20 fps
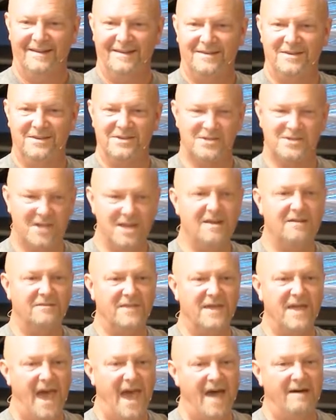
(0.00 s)
to see if
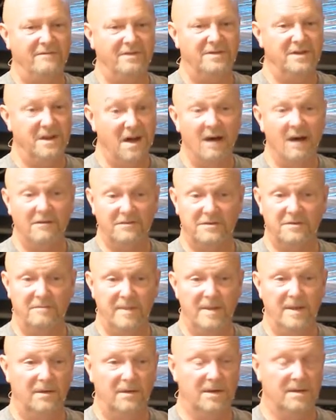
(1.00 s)
they have enough to
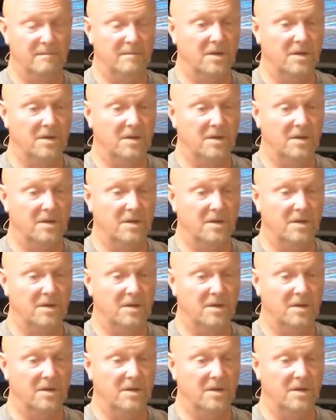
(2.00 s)
build it.